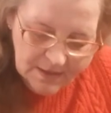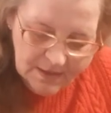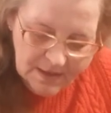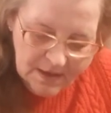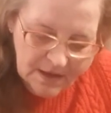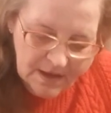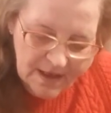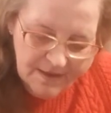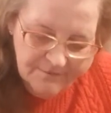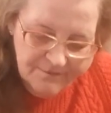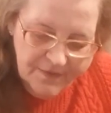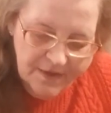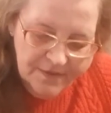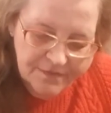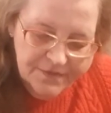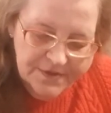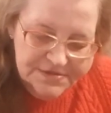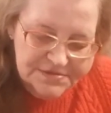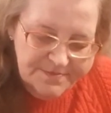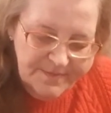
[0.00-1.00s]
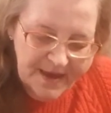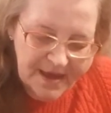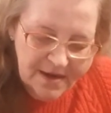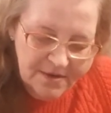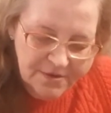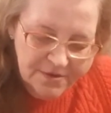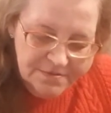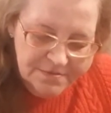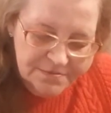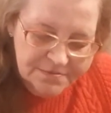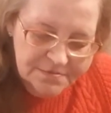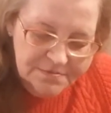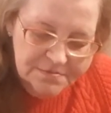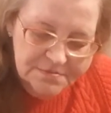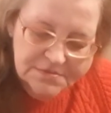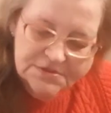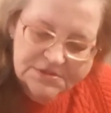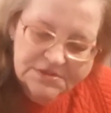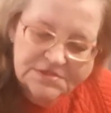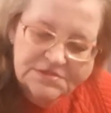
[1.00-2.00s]
Love this pattern.
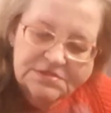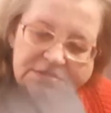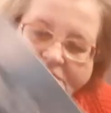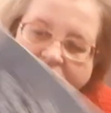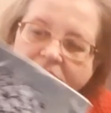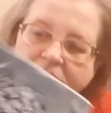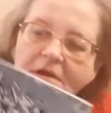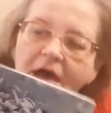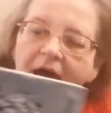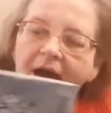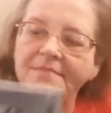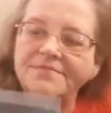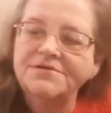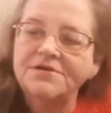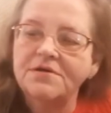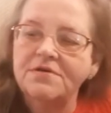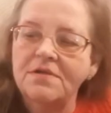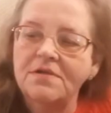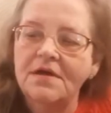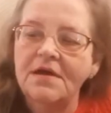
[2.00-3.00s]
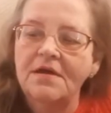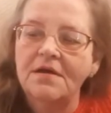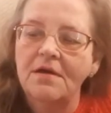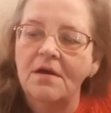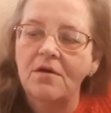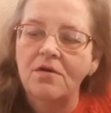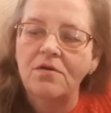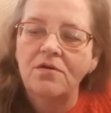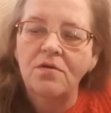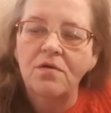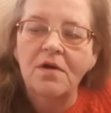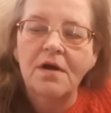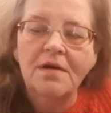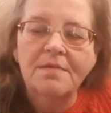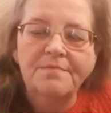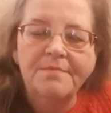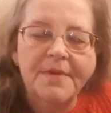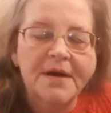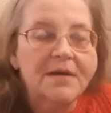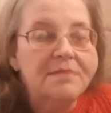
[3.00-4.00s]
Just absolutely adore it,
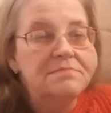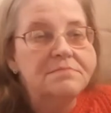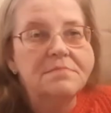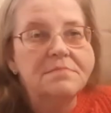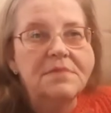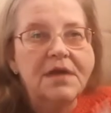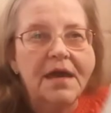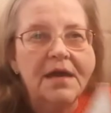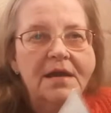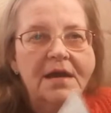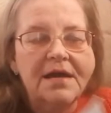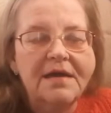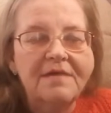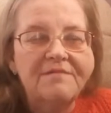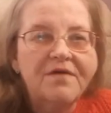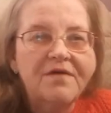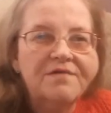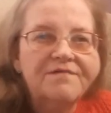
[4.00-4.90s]
but can I get very